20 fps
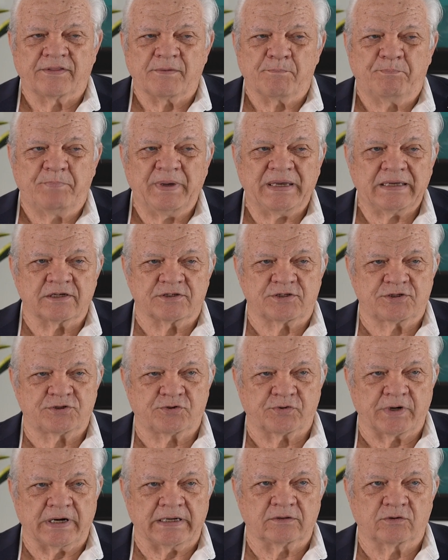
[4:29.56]
the biggest
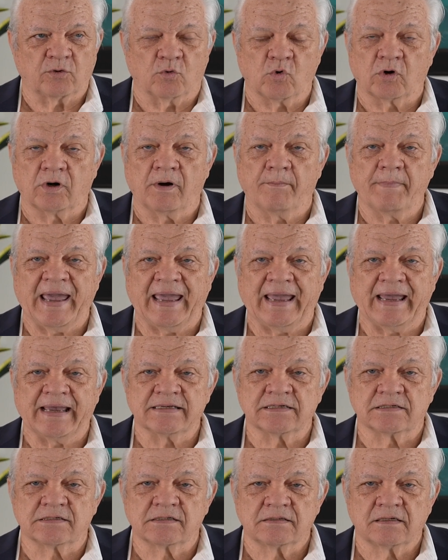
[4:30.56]
strength Orem
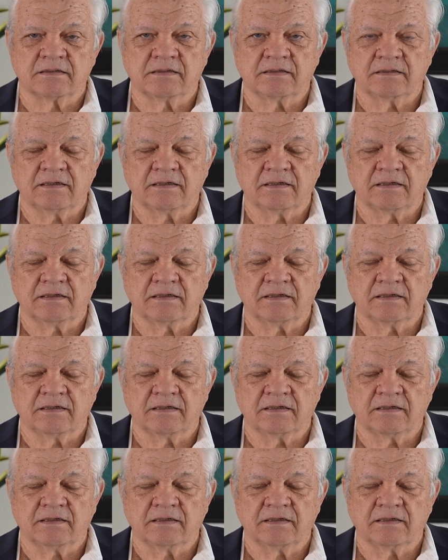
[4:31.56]
has